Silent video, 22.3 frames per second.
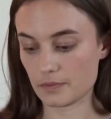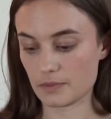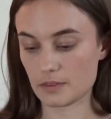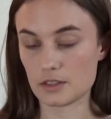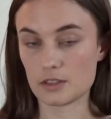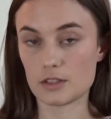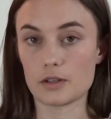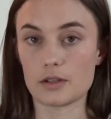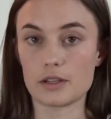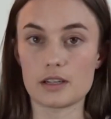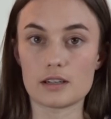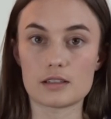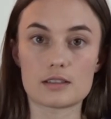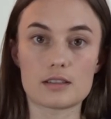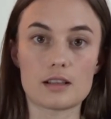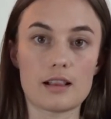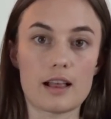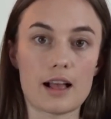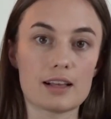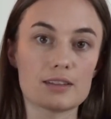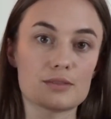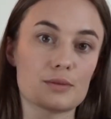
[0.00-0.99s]
So here's the
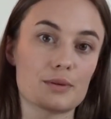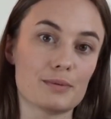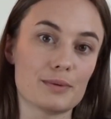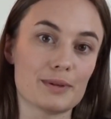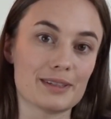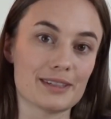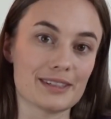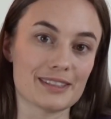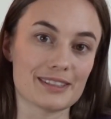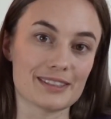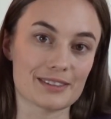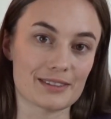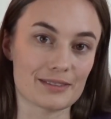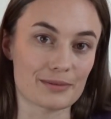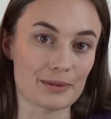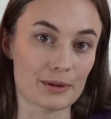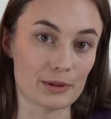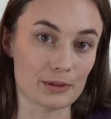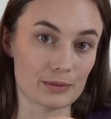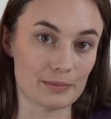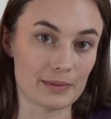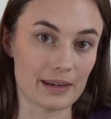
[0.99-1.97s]
last one, which is the
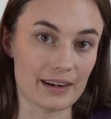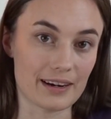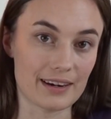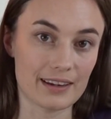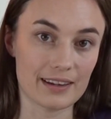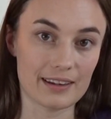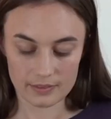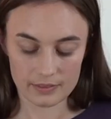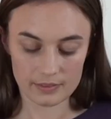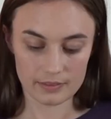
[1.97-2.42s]
rosemary.